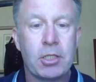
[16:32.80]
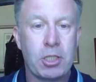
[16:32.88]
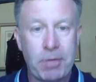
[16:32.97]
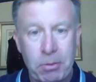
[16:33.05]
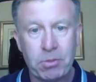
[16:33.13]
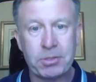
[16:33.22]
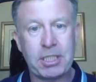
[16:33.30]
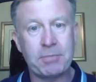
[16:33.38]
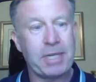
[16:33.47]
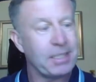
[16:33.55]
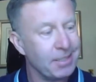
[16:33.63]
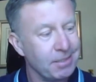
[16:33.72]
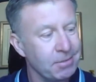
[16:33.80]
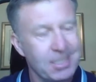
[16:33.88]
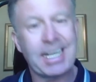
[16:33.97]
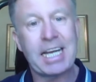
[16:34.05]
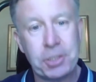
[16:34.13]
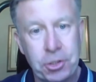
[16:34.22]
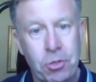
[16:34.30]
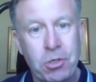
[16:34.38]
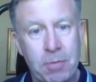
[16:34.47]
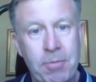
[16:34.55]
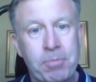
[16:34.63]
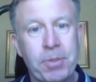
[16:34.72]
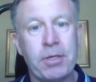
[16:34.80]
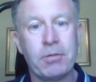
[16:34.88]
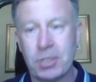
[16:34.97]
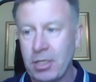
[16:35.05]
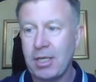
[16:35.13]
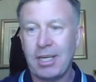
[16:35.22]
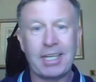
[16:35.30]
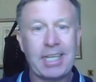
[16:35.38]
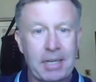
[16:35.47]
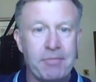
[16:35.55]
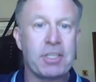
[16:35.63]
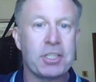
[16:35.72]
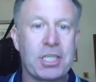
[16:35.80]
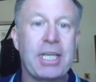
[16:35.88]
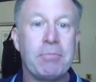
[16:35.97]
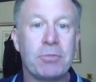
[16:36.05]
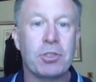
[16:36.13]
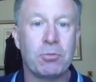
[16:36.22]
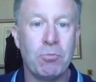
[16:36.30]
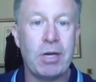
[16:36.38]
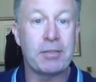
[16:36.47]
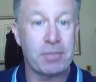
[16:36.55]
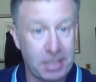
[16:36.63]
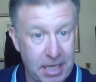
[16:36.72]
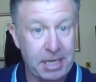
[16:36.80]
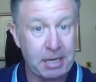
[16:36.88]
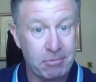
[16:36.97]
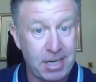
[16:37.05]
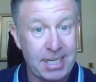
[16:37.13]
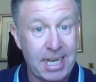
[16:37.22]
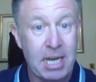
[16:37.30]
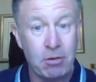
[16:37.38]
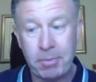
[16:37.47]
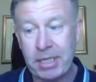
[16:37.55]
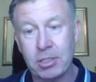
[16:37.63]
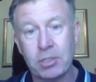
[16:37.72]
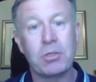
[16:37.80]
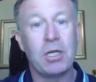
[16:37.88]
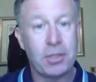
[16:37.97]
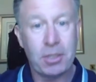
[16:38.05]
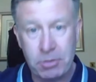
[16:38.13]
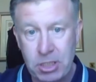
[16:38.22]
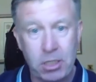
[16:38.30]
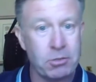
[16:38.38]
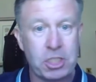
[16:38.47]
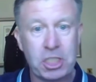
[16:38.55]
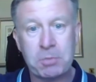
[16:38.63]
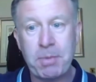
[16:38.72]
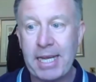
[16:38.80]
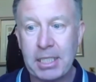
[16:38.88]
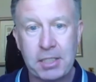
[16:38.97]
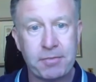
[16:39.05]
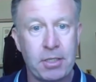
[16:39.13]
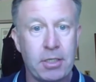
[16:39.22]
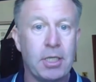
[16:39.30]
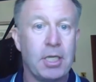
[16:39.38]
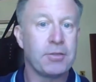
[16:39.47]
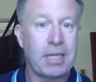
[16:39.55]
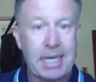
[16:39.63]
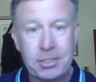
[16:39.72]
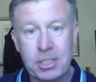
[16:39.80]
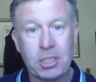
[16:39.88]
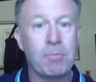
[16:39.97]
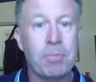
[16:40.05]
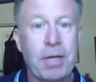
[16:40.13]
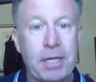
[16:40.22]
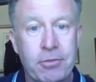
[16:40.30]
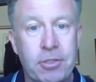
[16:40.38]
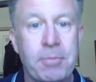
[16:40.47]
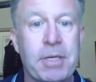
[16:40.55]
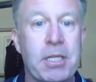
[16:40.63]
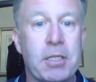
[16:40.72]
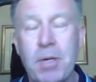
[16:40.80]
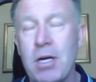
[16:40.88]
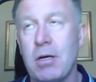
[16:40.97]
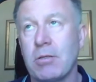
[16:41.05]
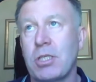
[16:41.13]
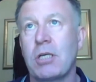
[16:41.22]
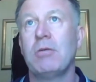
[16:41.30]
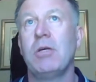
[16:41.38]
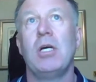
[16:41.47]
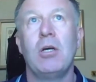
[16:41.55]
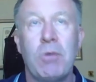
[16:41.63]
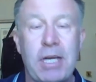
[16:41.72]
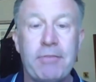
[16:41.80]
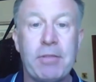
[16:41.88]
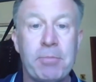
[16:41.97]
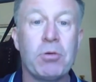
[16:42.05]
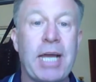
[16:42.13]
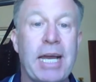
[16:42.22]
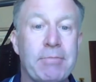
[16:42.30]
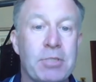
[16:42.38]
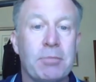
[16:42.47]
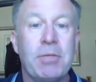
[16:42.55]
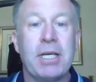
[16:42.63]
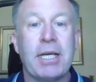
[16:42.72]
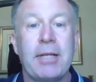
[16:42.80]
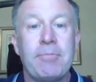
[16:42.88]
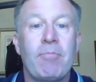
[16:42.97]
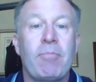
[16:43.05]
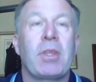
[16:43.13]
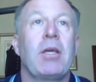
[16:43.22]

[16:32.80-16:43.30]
So he wanted me to get chalk on my boots and give the team some width. And it really helped, because there was lots of space for the lads to come play through the middle of the park. So whenever the ball came to me,